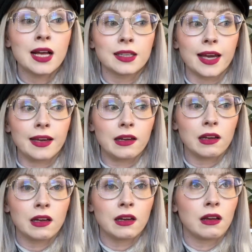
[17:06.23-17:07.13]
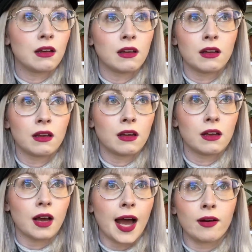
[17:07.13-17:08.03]
Like,
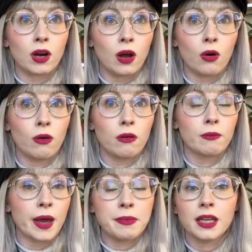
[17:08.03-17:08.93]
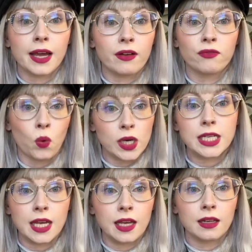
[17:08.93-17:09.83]
I don't know, maybe like
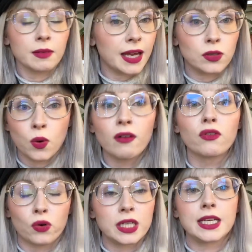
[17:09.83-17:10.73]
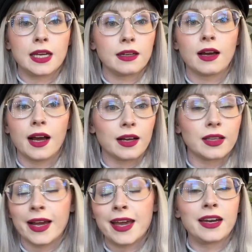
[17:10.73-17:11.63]
14, like 12 or 14.
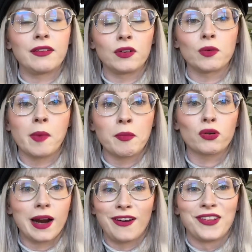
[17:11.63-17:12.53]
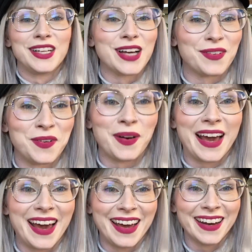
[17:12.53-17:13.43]
I can't even remember right off the top of my
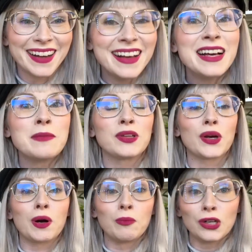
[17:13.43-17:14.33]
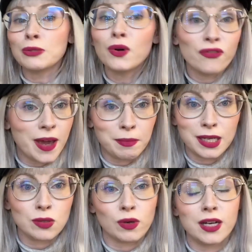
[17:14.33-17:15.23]
head. But there were multiple
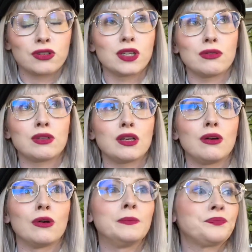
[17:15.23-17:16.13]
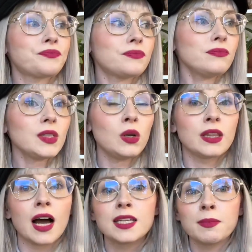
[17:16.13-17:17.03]
families we're introduced to.
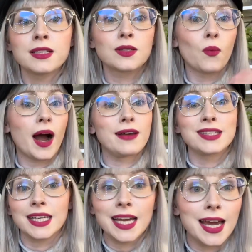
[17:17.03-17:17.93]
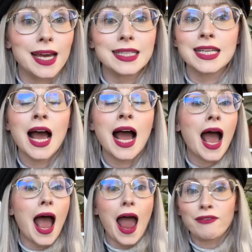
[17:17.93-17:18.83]
The husbands, the wives, the kids,
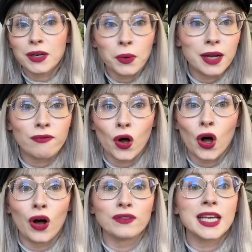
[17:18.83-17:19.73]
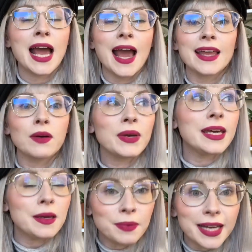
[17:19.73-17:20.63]
everyone involved. And then we
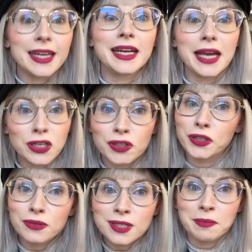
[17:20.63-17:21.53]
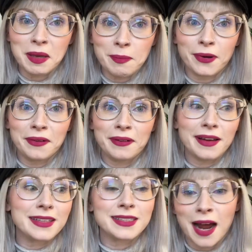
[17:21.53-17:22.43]
keep like getting introduced to people
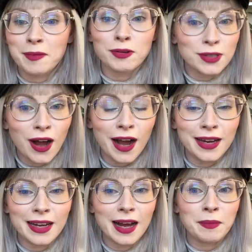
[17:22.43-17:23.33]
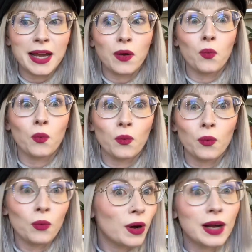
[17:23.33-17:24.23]
as time goes on. I'm like,
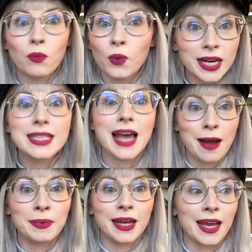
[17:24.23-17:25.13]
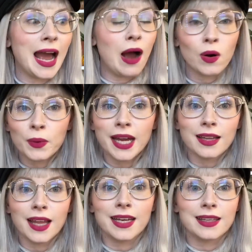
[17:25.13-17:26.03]
what is happening? How are we
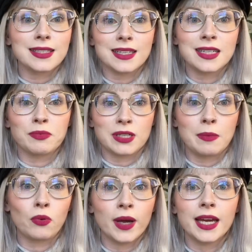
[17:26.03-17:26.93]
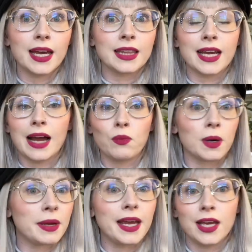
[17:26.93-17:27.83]
at like the 60% point and like
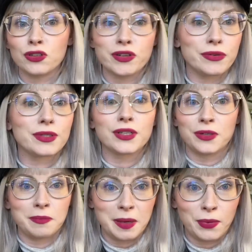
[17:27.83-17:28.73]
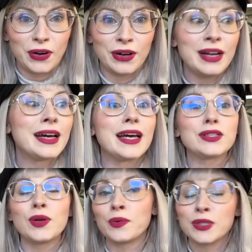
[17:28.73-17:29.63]
we're being introduced to new people?
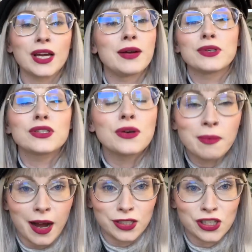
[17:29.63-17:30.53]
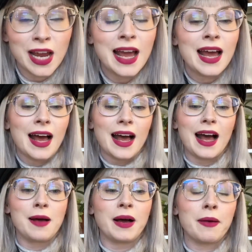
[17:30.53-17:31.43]
It was too much.
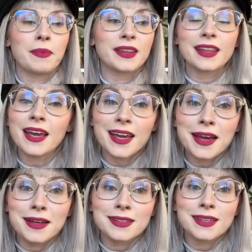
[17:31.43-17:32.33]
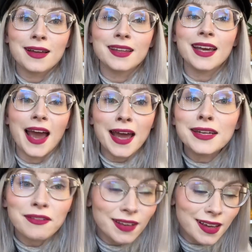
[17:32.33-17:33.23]
But the thing is, the end
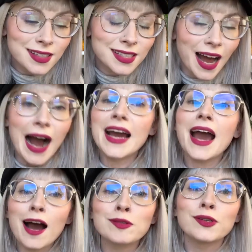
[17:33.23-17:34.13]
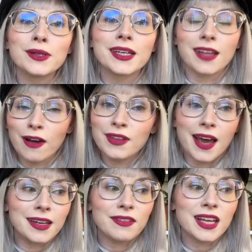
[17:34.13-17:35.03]
of this, I absolutely love the
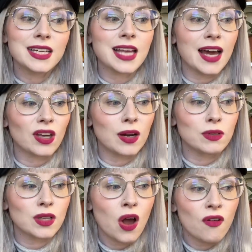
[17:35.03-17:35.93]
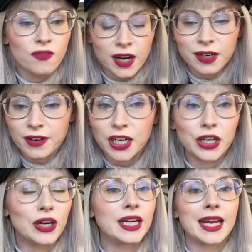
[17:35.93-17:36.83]
end of this. I thought it was very, very
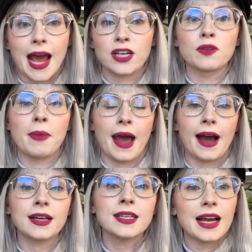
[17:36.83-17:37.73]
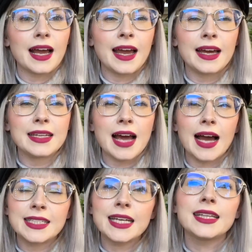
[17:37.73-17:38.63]
good and action-packed. And
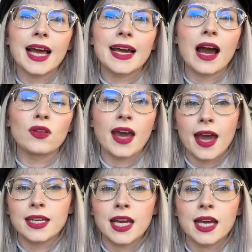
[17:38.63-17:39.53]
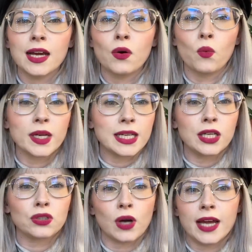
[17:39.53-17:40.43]
I did like how the ending
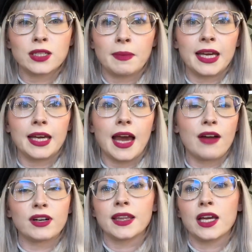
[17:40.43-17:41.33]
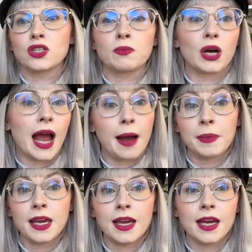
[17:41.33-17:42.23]
wasn't trying to make it everything super
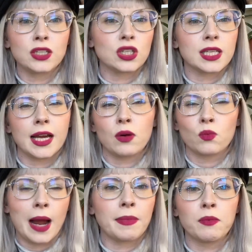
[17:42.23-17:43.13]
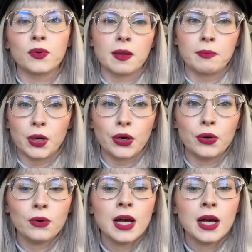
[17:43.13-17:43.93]
happy and just like wrap up with a bow.